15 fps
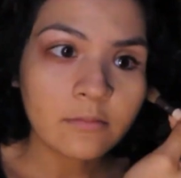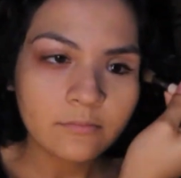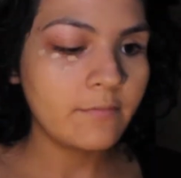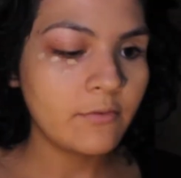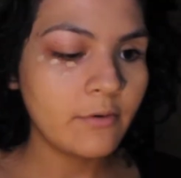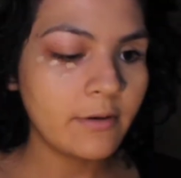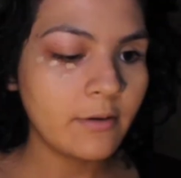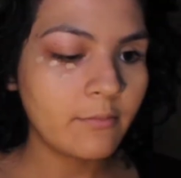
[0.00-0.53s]
I
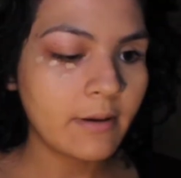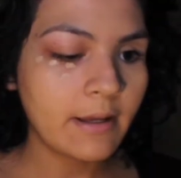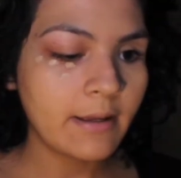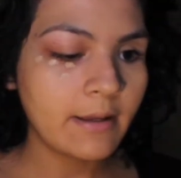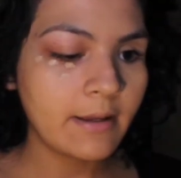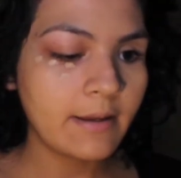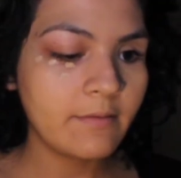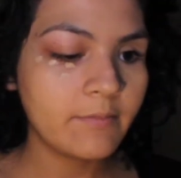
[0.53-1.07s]
have no idea
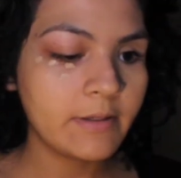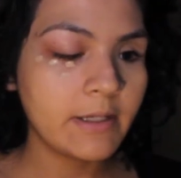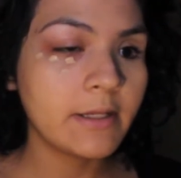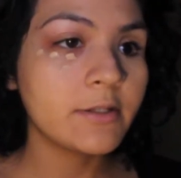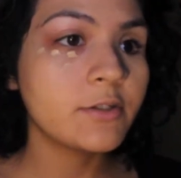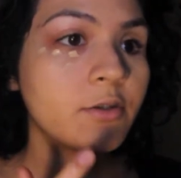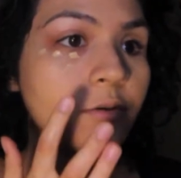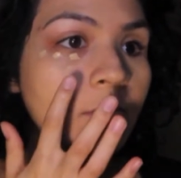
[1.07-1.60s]
why I have been
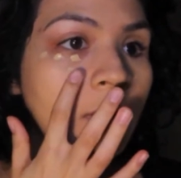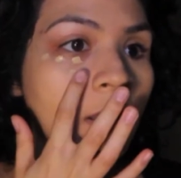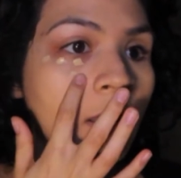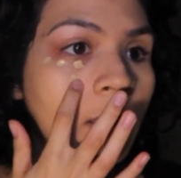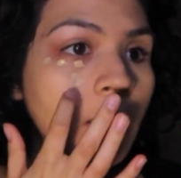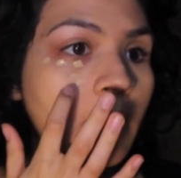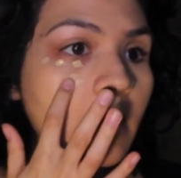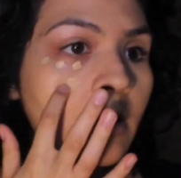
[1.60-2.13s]
into
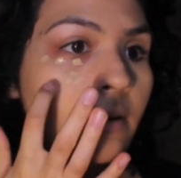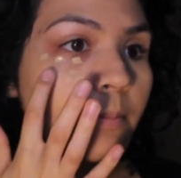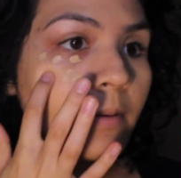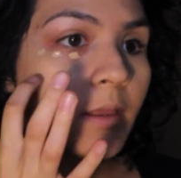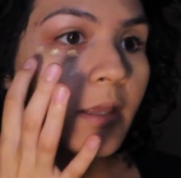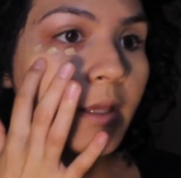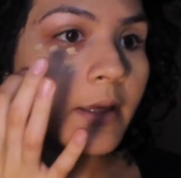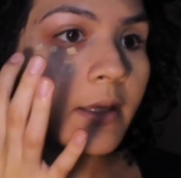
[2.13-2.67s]

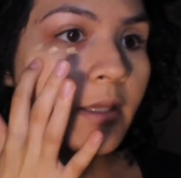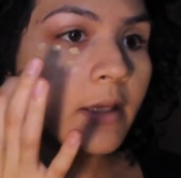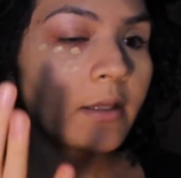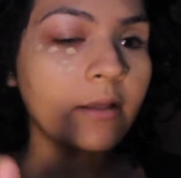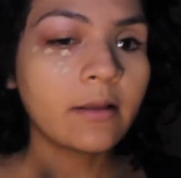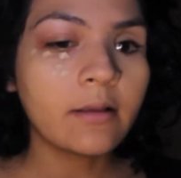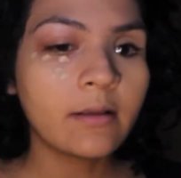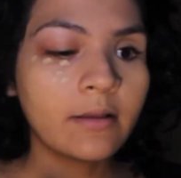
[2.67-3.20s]

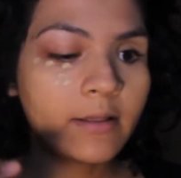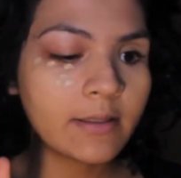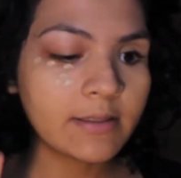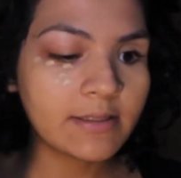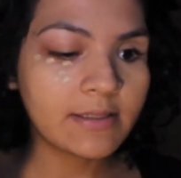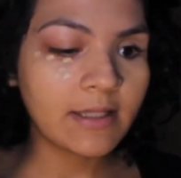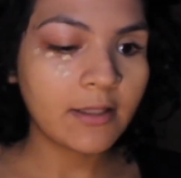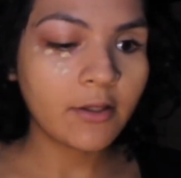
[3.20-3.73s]
applying
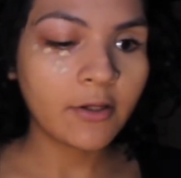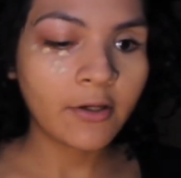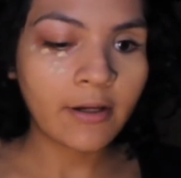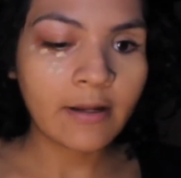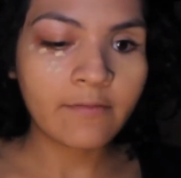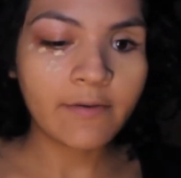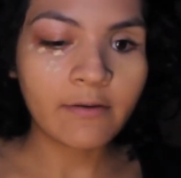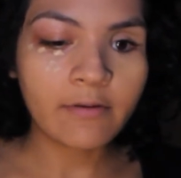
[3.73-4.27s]
concealer
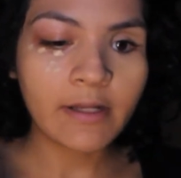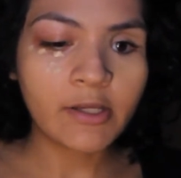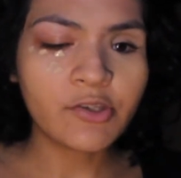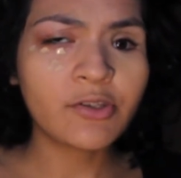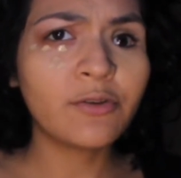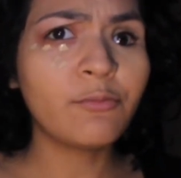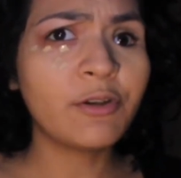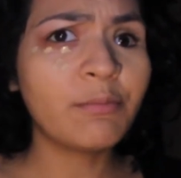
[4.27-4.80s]
and
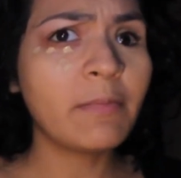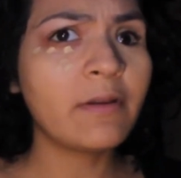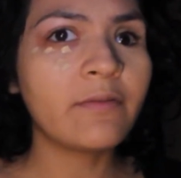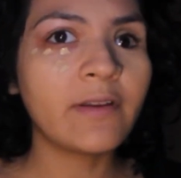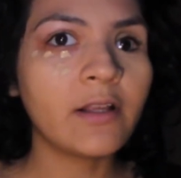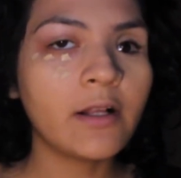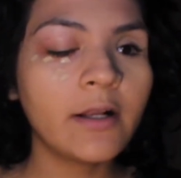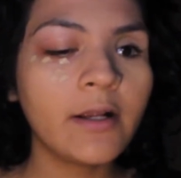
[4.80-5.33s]
foundation with my
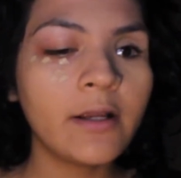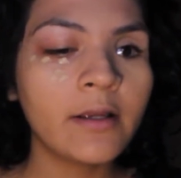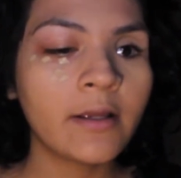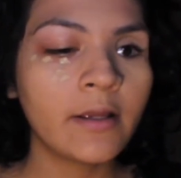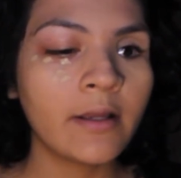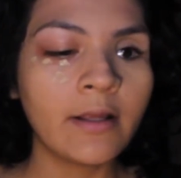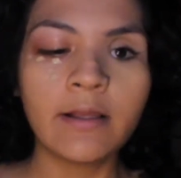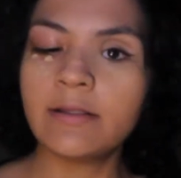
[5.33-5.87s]
finger.
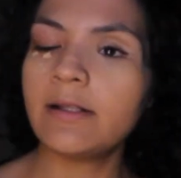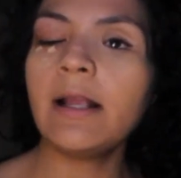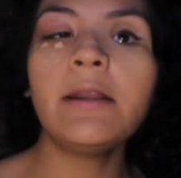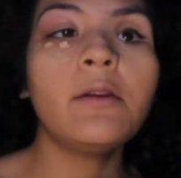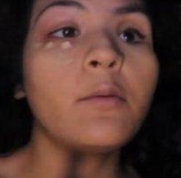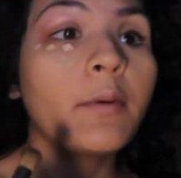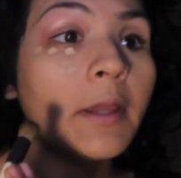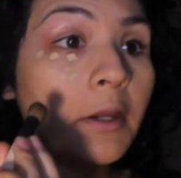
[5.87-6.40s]
It's
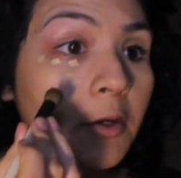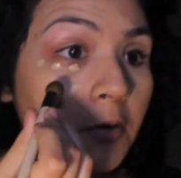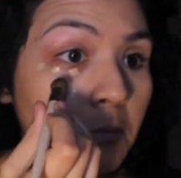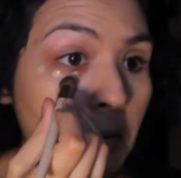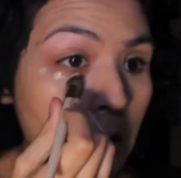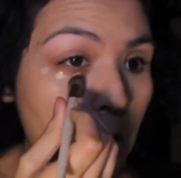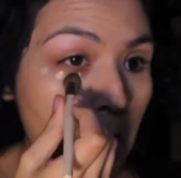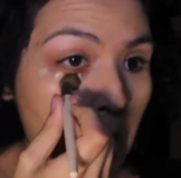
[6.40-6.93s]
kind of
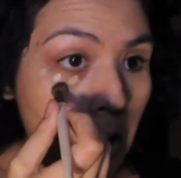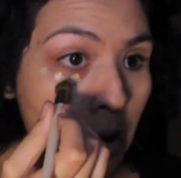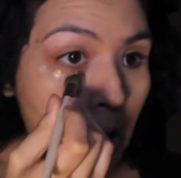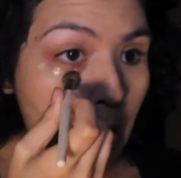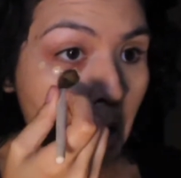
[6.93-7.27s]
weird, but